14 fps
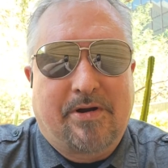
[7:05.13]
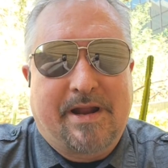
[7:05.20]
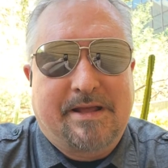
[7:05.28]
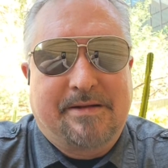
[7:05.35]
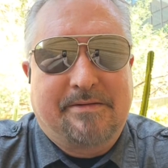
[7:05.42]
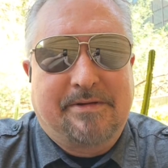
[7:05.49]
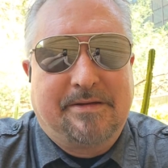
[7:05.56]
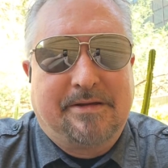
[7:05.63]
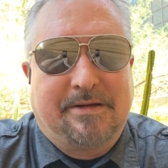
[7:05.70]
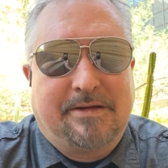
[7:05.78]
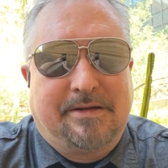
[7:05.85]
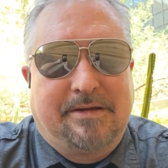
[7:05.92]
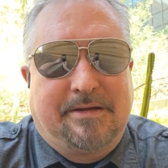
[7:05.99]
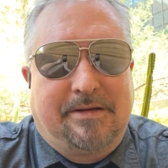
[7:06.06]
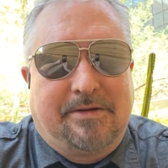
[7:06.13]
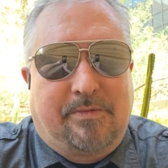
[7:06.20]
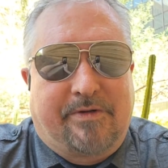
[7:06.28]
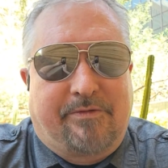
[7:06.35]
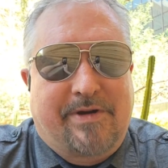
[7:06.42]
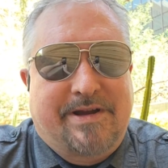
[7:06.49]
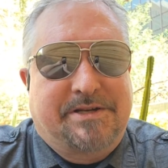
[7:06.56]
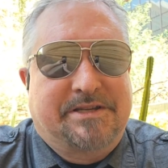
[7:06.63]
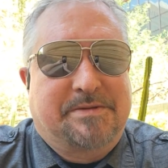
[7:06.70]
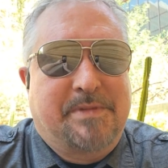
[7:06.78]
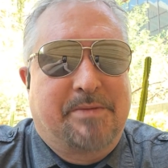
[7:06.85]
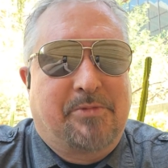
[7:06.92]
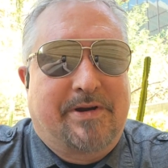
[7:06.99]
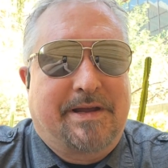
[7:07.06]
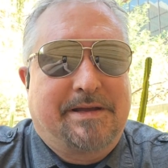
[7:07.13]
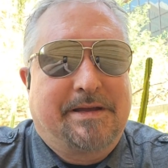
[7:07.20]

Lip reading: and refresh his memory.